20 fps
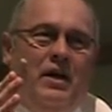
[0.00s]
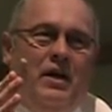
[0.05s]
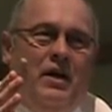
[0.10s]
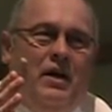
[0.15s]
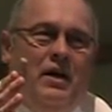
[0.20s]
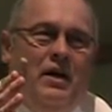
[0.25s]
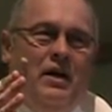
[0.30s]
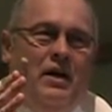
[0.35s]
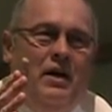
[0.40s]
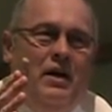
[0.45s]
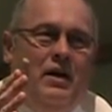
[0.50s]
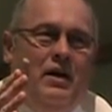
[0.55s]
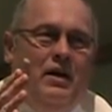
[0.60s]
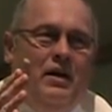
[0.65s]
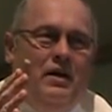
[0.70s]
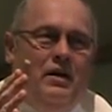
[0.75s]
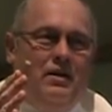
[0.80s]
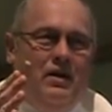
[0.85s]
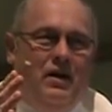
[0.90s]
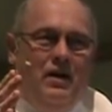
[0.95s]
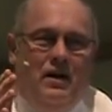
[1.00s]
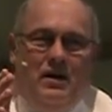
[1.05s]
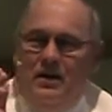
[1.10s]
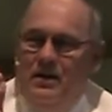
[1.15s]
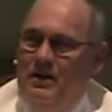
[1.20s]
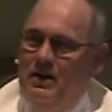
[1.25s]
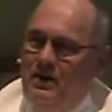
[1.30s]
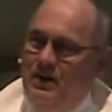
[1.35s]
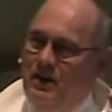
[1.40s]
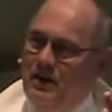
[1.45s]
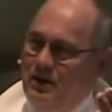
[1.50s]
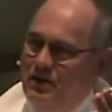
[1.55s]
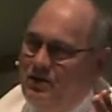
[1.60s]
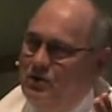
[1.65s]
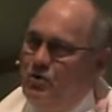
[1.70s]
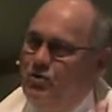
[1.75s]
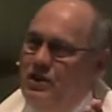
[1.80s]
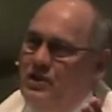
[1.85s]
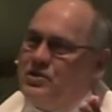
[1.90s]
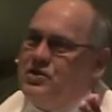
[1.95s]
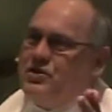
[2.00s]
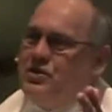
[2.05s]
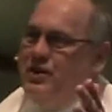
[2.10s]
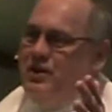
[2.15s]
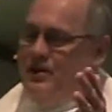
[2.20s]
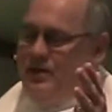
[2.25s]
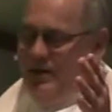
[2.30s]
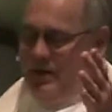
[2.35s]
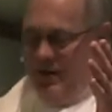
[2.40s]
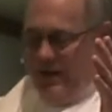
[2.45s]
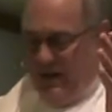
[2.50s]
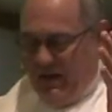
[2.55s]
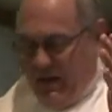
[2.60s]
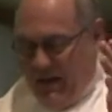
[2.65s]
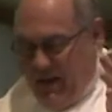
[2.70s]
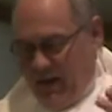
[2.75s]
a, a, a Christian